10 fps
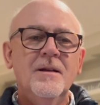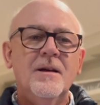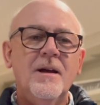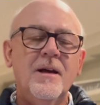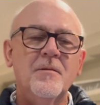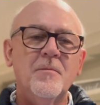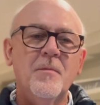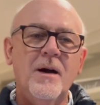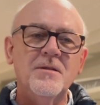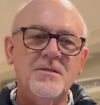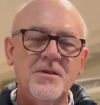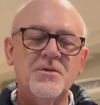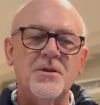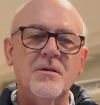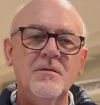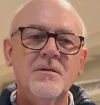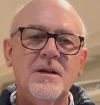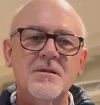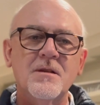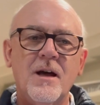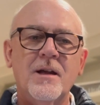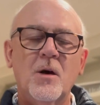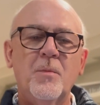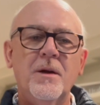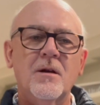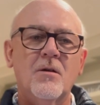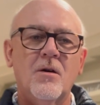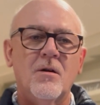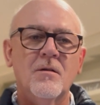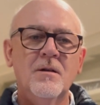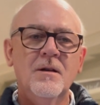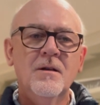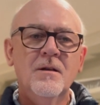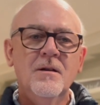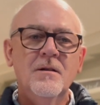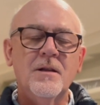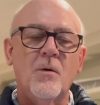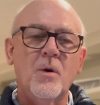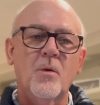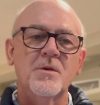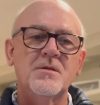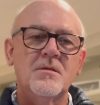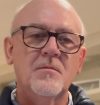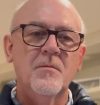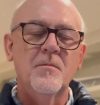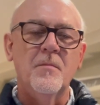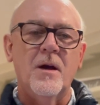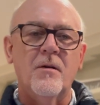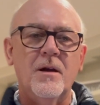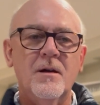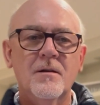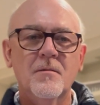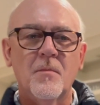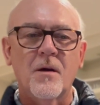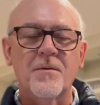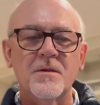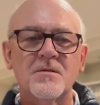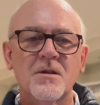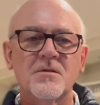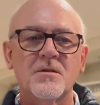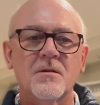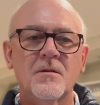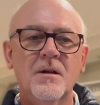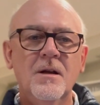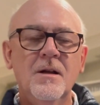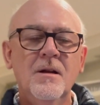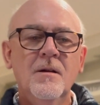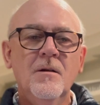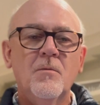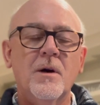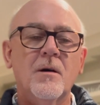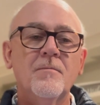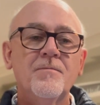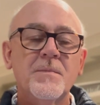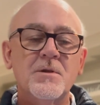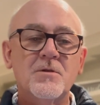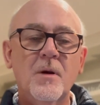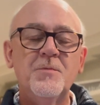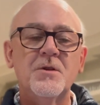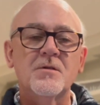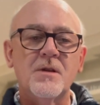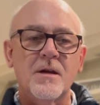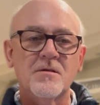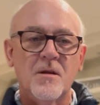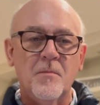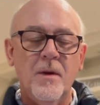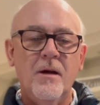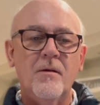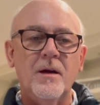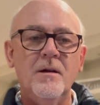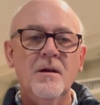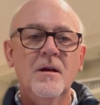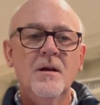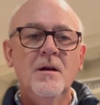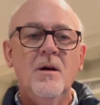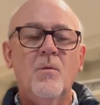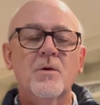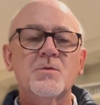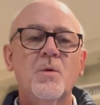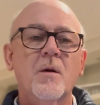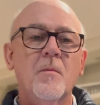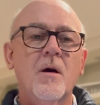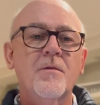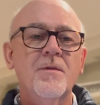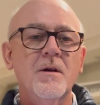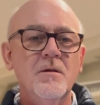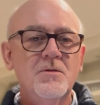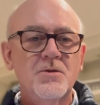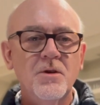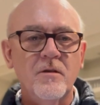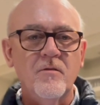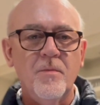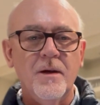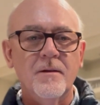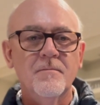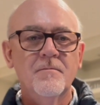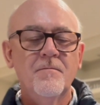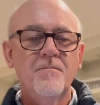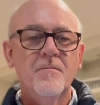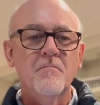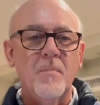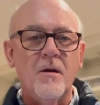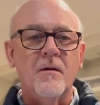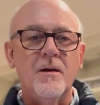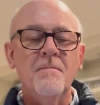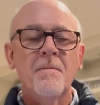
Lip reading: and my sister is not helping at all?" Now, where was Mary, Martha's sister? Well, the scripture says that Mary was where Martha should have been. Mary